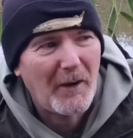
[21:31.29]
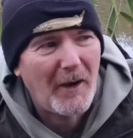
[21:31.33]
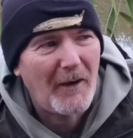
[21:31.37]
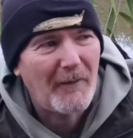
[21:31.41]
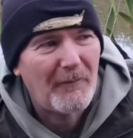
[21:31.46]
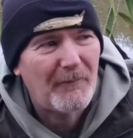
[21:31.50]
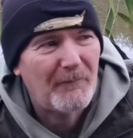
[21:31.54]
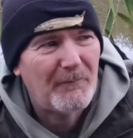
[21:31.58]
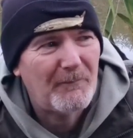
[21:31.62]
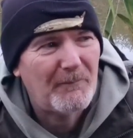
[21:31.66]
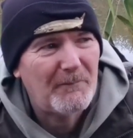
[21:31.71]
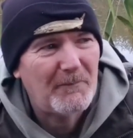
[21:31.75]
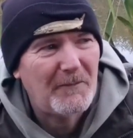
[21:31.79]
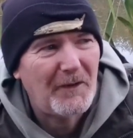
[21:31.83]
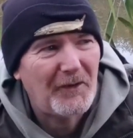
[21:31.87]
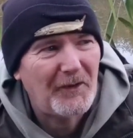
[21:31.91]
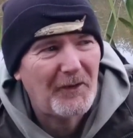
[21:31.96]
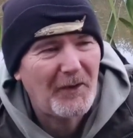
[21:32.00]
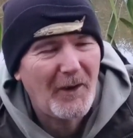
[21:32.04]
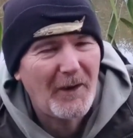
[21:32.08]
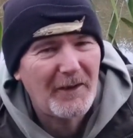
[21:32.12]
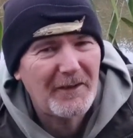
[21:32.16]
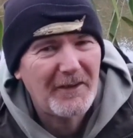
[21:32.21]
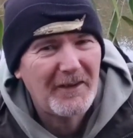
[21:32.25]
I've
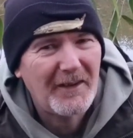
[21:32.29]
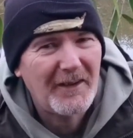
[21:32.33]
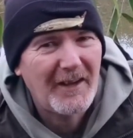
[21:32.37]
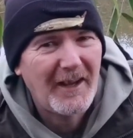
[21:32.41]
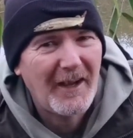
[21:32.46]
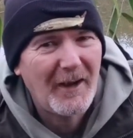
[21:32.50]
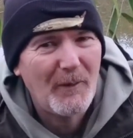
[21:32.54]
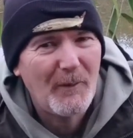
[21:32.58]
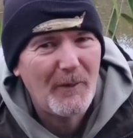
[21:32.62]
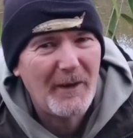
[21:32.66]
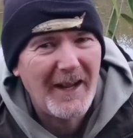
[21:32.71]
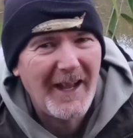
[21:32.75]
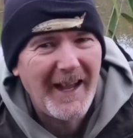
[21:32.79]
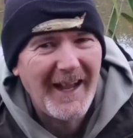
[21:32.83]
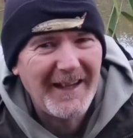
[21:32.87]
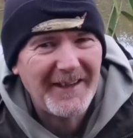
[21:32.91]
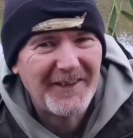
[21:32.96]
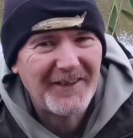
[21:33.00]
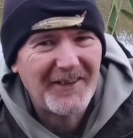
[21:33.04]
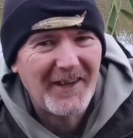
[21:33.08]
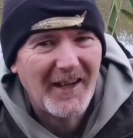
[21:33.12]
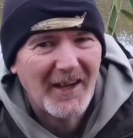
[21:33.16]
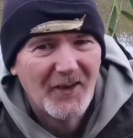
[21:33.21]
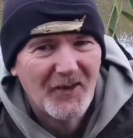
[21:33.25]
decided to go with the
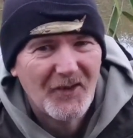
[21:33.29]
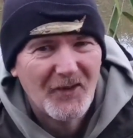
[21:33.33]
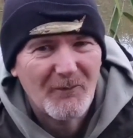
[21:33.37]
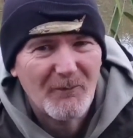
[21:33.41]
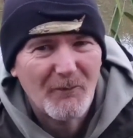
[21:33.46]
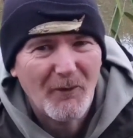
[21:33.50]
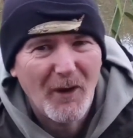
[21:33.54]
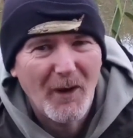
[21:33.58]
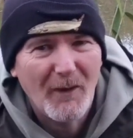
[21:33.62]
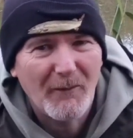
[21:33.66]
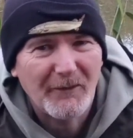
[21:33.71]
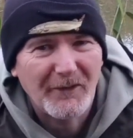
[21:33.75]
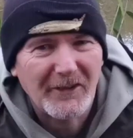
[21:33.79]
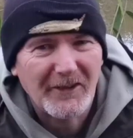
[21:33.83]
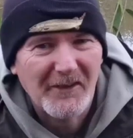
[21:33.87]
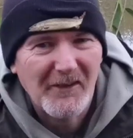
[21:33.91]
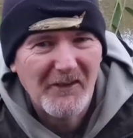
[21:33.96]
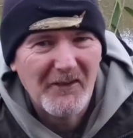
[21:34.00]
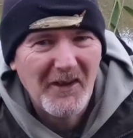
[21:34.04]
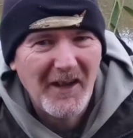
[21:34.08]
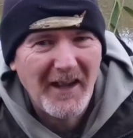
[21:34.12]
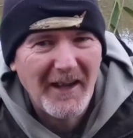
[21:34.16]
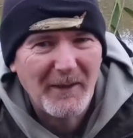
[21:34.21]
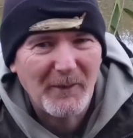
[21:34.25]
head section rather
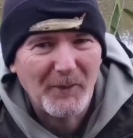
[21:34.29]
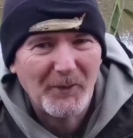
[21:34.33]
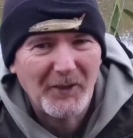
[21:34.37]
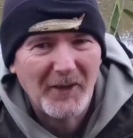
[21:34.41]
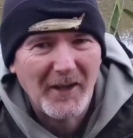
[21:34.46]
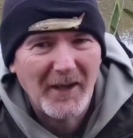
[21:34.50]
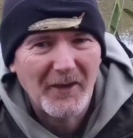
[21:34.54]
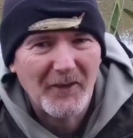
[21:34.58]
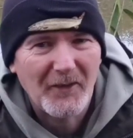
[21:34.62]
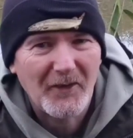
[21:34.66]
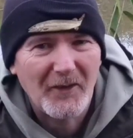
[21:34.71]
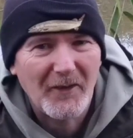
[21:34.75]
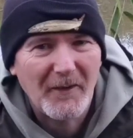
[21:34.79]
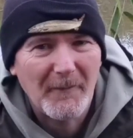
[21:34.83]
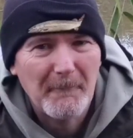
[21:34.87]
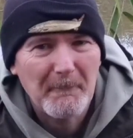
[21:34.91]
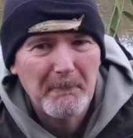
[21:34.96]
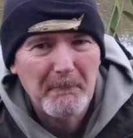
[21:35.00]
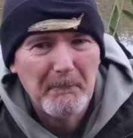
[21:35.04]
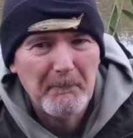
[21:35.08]
than tail section